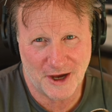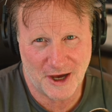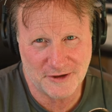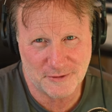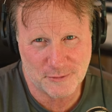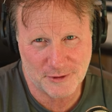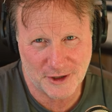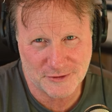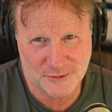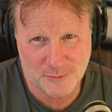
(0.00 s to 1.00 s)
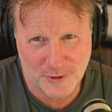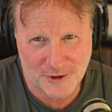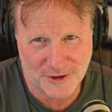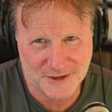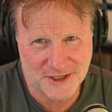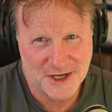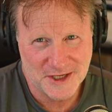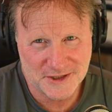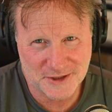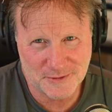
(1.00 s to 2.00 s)
under 300 words.
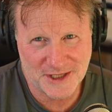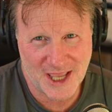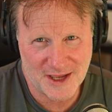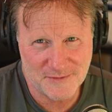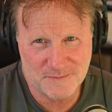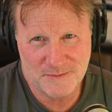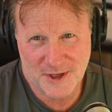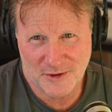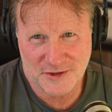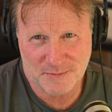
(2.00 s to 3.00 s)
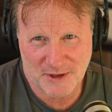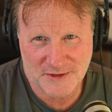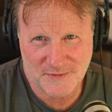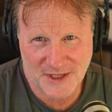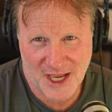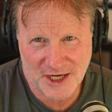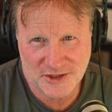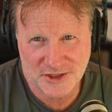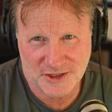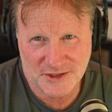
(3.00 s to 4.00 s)
So we gave
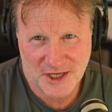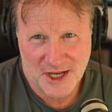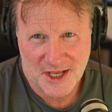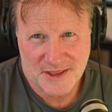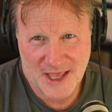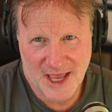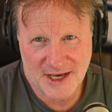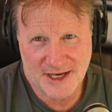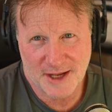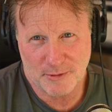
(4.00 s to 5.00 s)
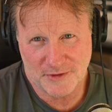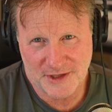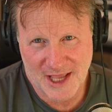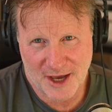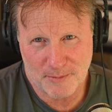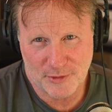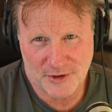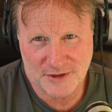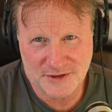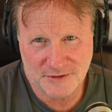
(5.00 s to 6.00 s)
specifications that enabled the
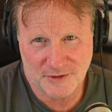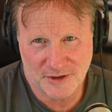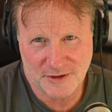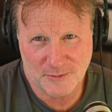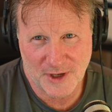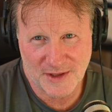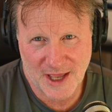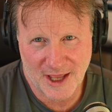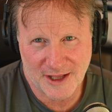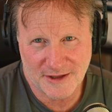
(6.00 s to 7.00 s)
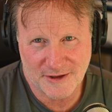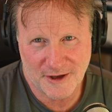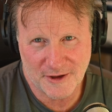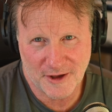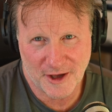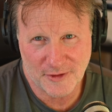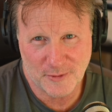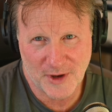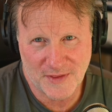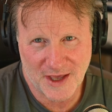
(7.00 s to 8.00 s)
output to look the way that
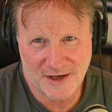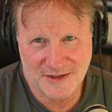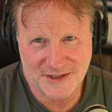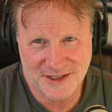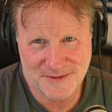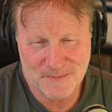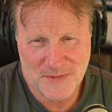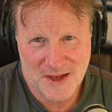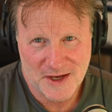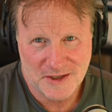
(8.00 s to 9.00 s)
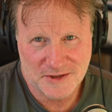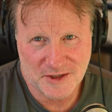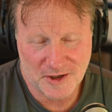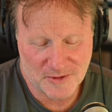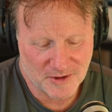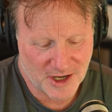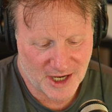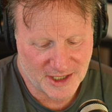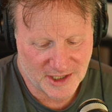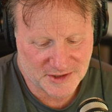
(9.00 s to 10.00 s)
it did. So
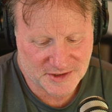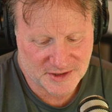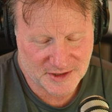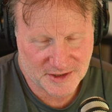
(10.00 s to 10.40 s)
I guess